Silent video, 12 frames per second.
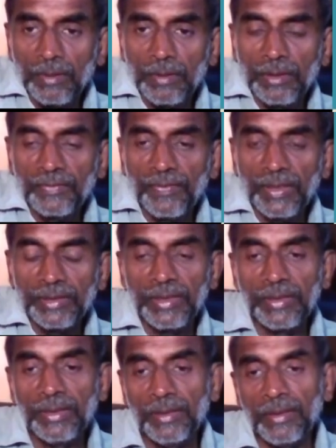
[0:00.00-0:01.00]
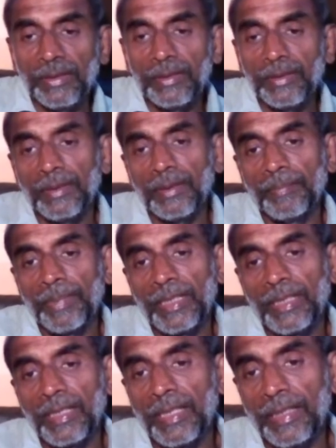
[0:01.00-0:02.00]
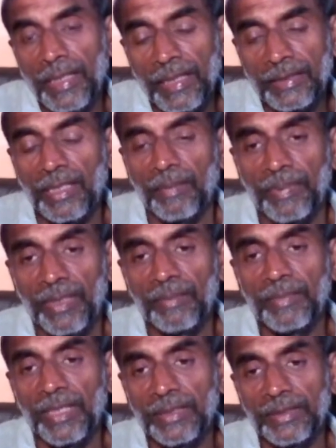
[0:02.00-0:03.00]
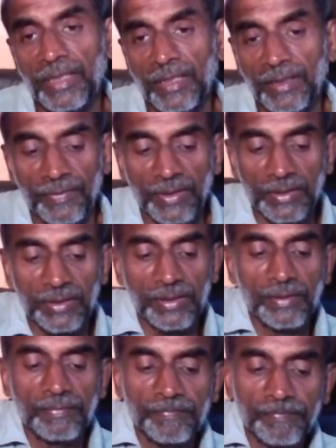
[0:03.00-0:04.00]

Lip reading: dysfunction, particularly extrapyramidal side effects.